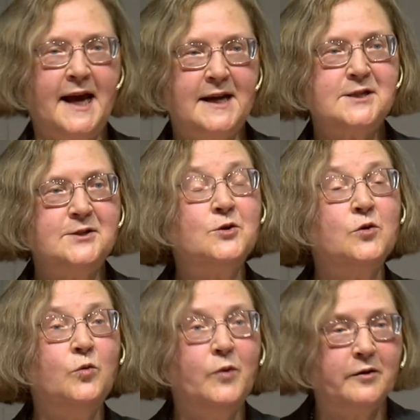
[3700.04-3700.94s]
it has to
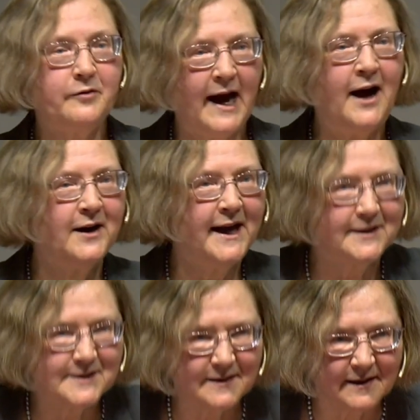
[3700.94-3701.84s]
do with our
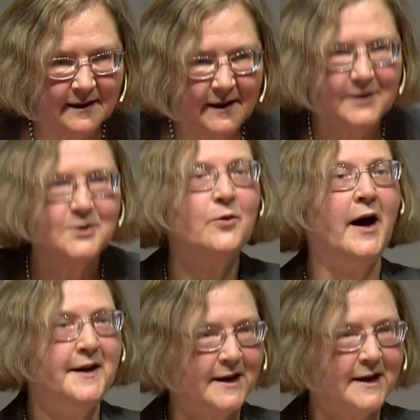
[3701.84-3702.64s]
legacy to our